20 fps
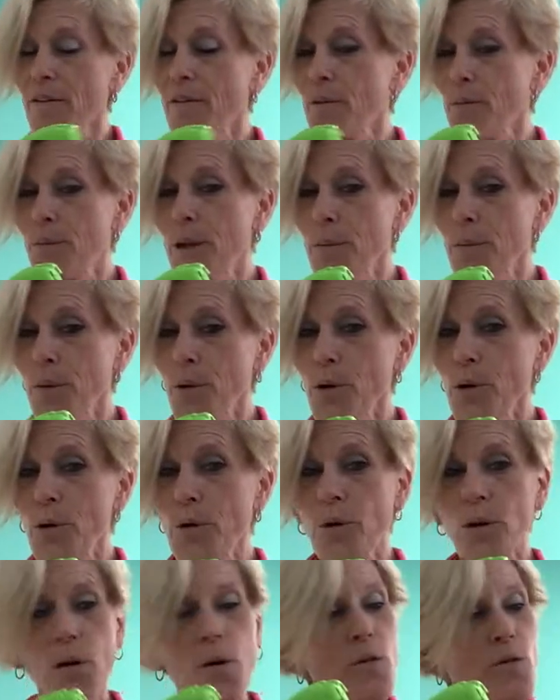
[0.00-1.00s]
The people who
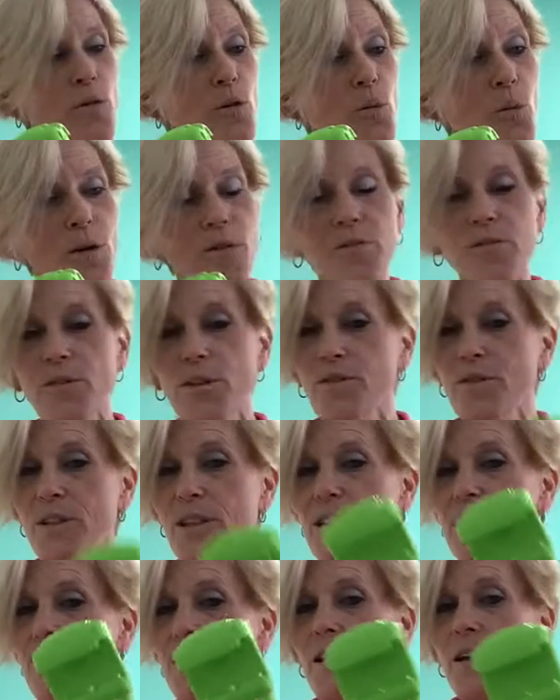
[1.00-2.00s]
are over
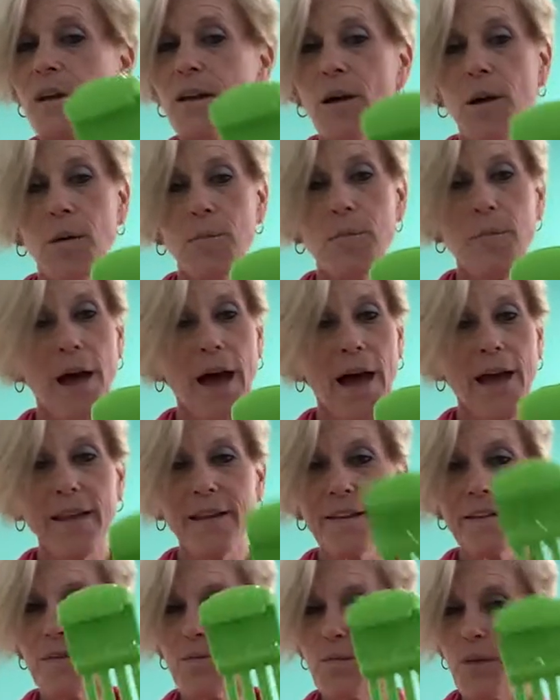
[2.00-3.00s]
150,
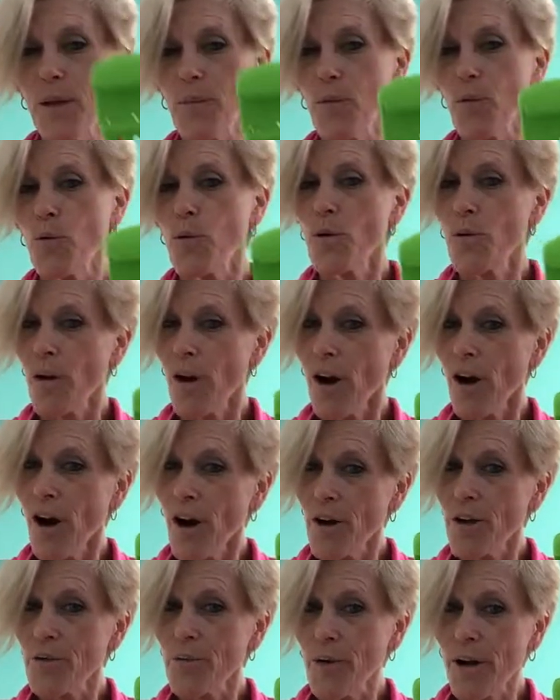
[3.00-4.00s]
men, people who are
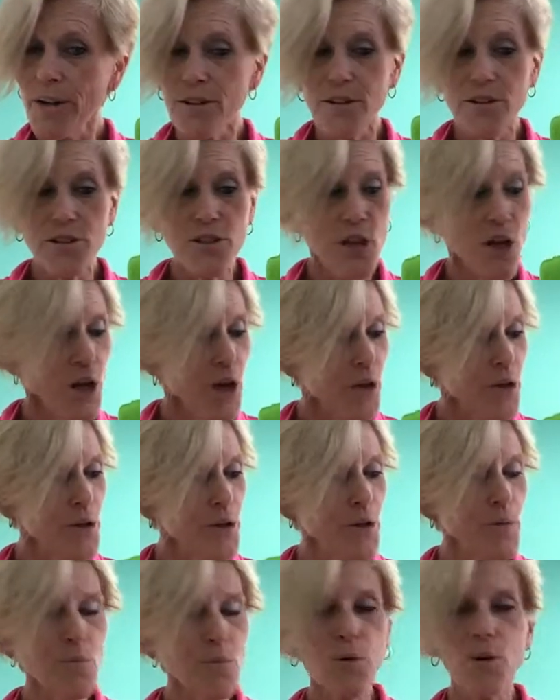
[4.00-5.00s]
hard runners, you
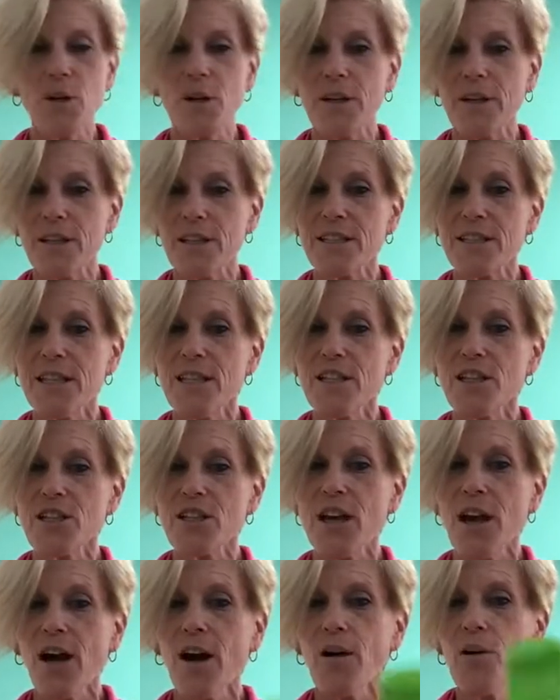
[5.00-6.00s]
can put in a C
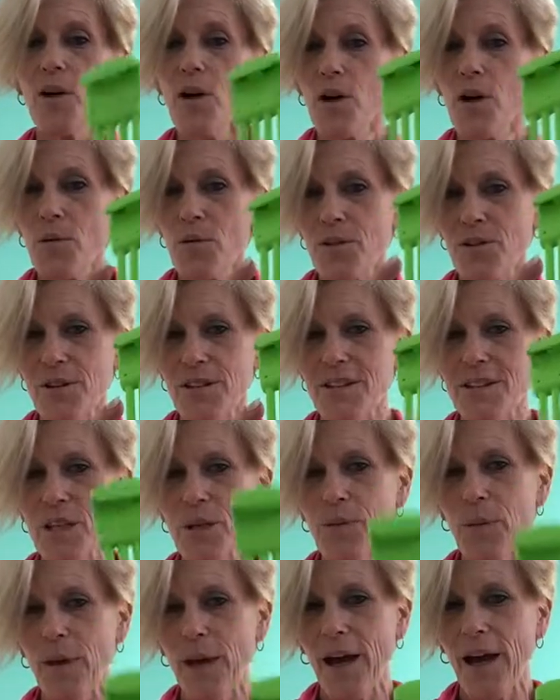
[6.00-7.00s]
shell with a
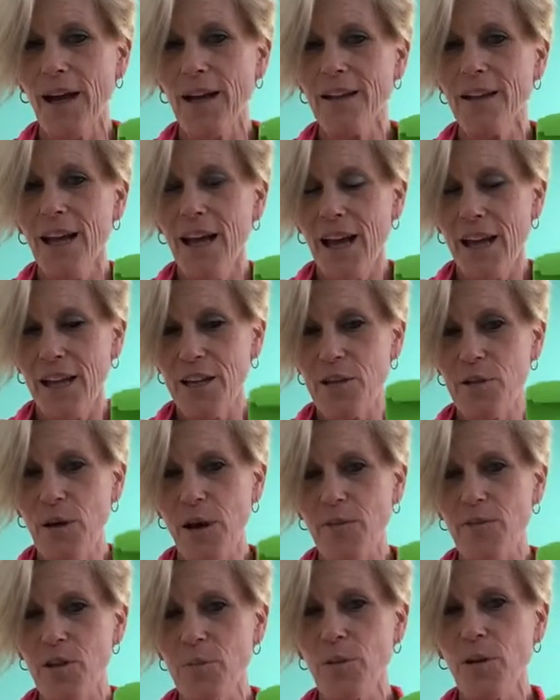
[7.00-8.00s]
C band, and you
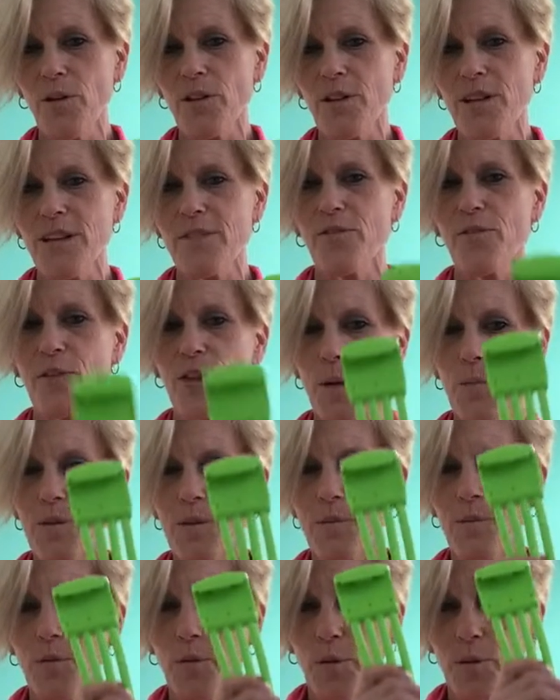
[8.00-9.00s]
have the ability for them
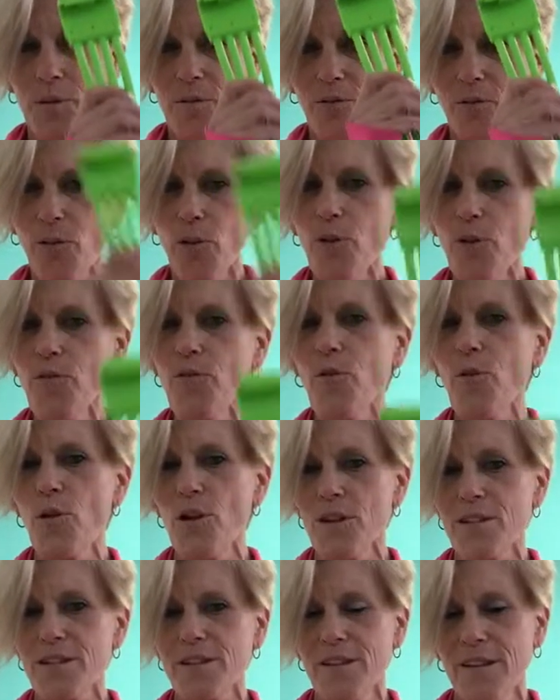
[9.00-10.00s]
to put full
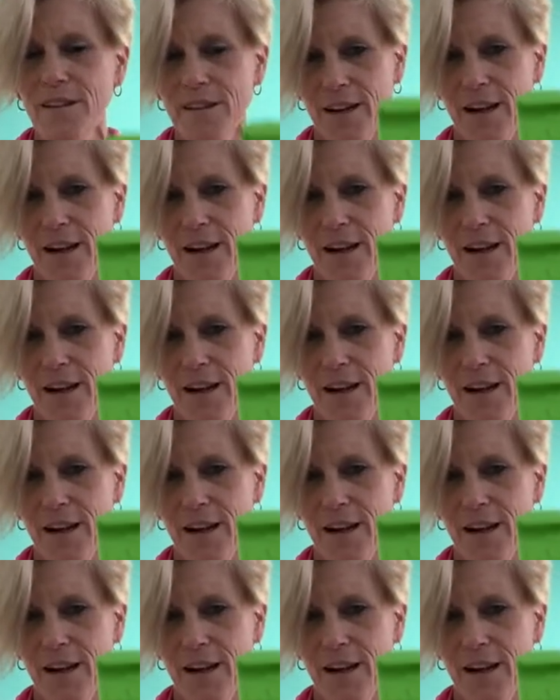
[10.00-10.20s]
force